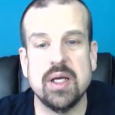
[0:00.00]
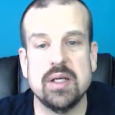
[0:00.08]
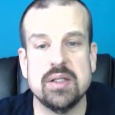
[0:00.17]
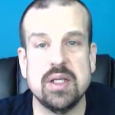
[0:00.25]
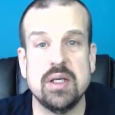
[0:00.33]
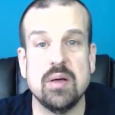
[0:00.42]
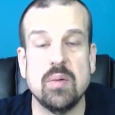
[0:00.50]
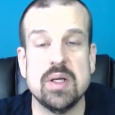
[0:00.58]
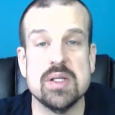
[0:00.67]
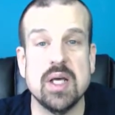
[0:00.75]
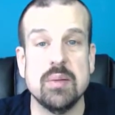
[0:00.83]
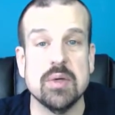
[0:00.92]
Did at one
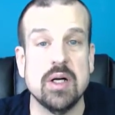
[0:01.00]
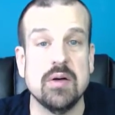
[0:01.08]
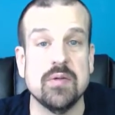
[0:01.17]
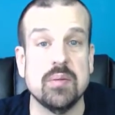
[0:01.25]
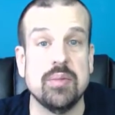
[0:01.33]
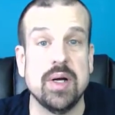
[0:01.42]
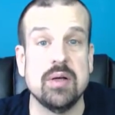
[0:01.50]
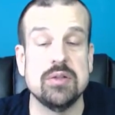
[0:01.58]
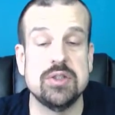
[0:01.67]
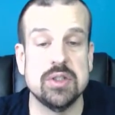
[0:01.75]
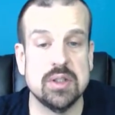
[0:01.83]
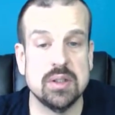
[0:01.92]
time call for brown
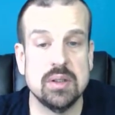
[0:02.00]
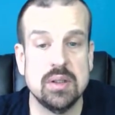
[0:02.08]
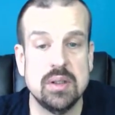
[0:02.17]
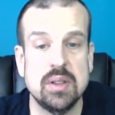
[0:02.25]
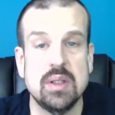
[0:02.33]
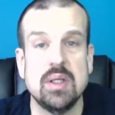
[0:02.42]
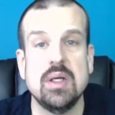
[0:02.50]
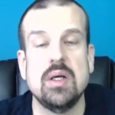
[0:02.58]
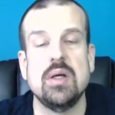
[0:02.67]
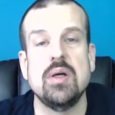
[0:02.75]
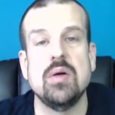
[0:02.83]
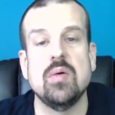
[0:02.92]
sugar,
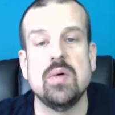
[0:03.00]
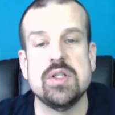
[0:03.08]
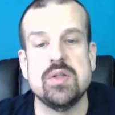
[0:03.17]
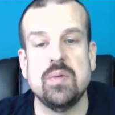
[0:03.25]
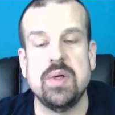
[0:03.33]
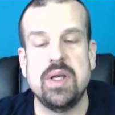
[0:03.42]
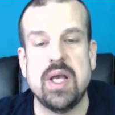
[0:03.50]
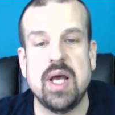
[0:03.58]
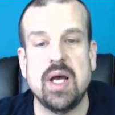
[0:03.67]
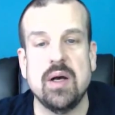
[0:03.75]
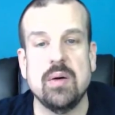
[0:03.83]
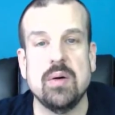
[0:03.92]
which we
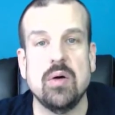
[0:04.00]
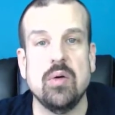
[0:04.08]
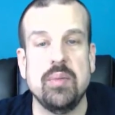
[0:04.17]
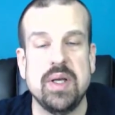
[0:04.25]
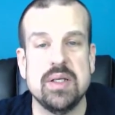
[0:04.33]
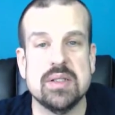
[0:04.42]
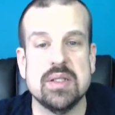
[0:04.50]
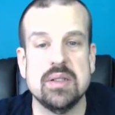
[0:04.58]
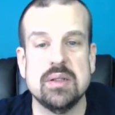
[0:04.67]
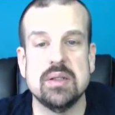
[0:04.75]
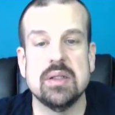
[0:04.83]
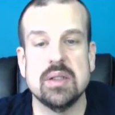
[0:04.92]
now omit.
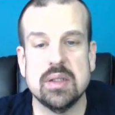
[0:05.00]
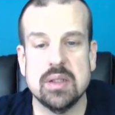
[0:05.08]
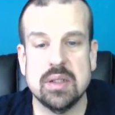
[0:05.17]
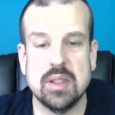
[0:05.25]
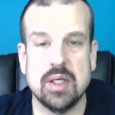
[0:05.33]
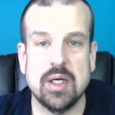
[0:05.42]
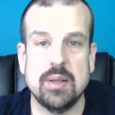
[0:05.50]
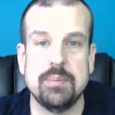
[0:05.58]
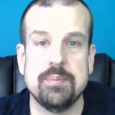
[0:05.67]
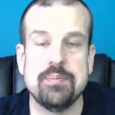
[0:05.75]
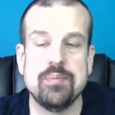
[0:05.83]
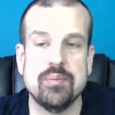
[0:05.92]

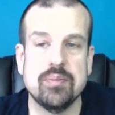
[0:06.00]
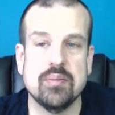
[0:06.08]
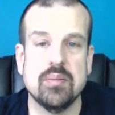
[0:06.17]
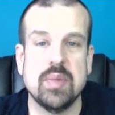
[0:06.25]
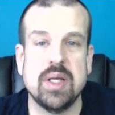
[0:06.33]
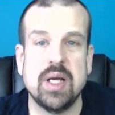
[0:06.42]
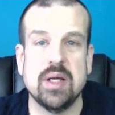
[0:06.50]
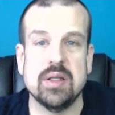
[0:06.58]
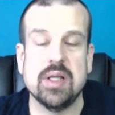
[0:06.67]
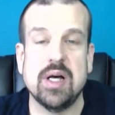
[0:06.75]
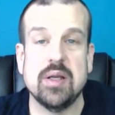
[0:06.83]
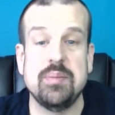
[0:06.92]
It had a
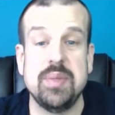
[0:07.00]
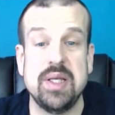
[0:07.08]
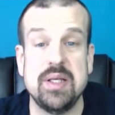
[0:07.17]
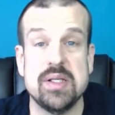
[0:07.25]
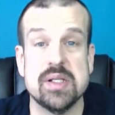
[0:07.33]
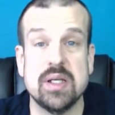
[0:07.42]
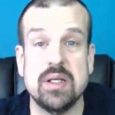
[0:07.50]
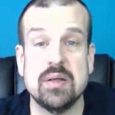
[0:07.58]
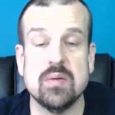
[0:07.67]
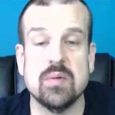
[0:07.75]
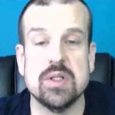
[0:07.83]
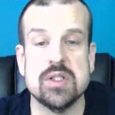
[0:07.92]
lot of beans in it,
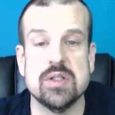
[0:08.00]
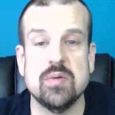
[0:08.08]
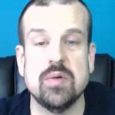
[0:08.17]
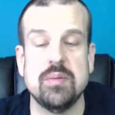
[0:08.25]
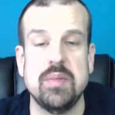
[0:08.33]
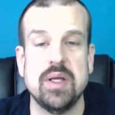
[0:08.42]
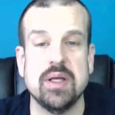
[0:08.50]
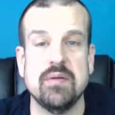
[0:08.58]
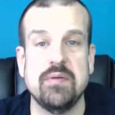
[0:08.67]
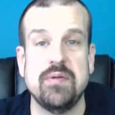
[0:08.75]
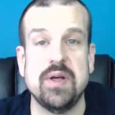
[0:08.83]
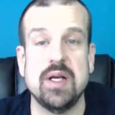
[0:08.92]
which would make it
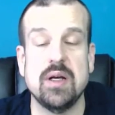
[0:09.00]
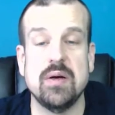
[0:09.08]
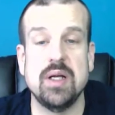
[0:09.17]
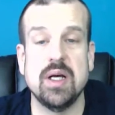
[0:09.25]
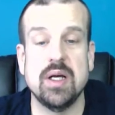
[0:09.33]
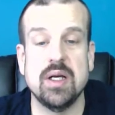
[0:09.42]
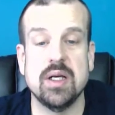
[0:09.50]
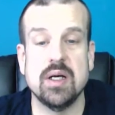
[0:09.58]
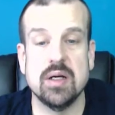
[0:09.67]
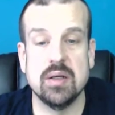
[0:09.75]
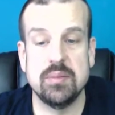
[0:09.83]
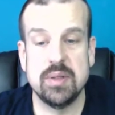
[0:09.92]
very high
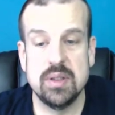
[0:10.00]
carb.